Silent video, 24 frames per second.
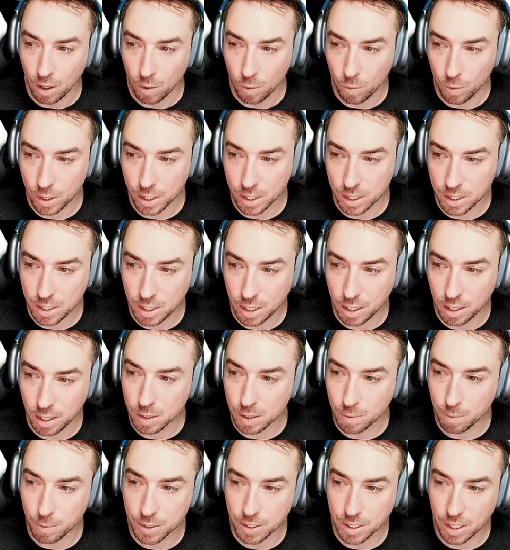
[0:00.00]
we can see
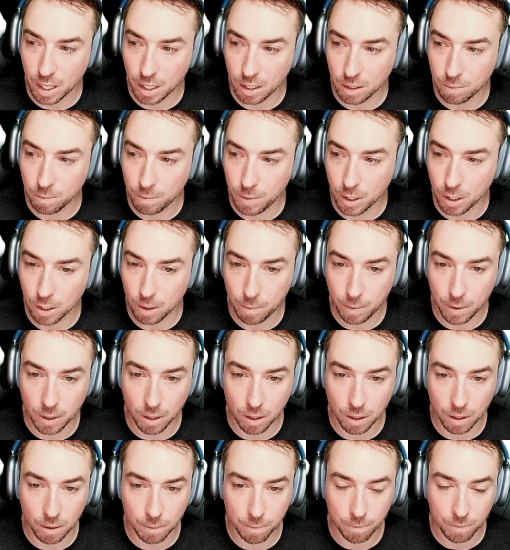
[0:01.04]
Poseidon
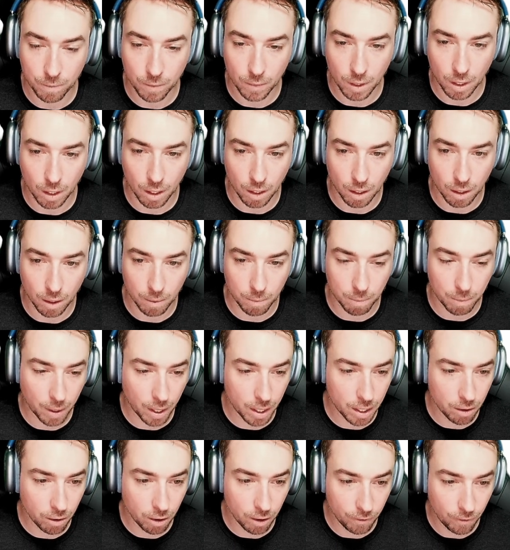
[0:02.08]
peer-to-peer
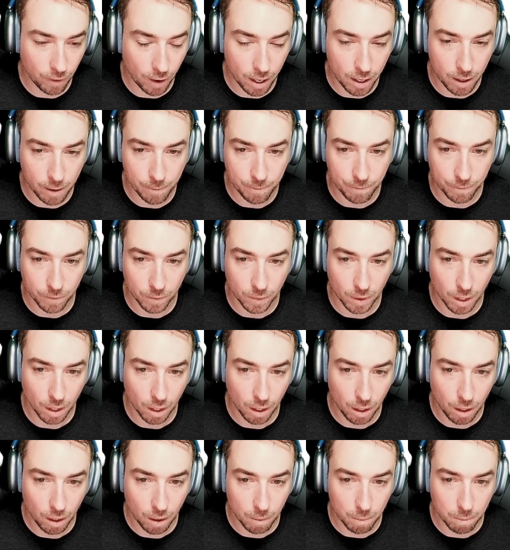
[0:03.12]
binary file
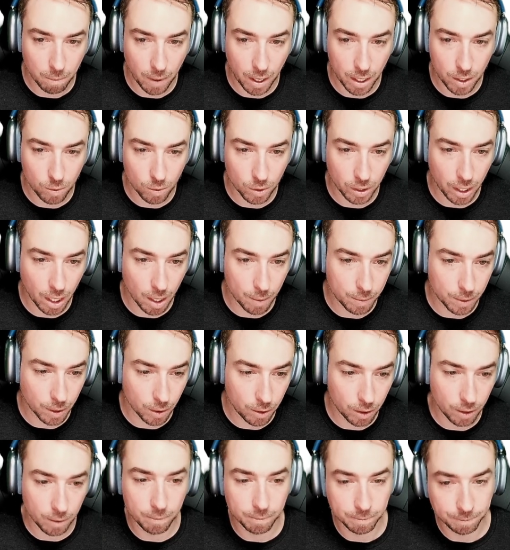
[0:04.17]
manually
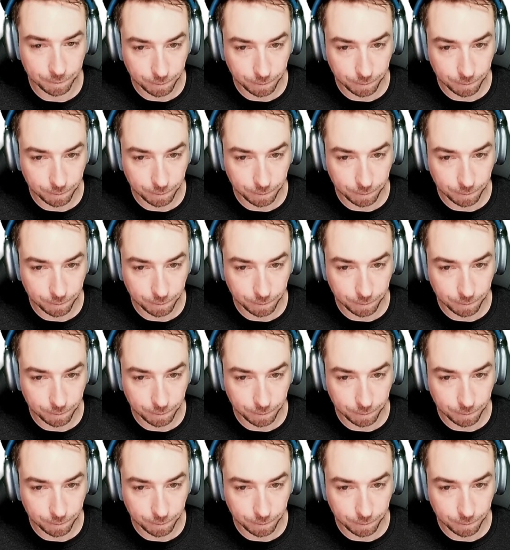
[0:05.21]
uploaded.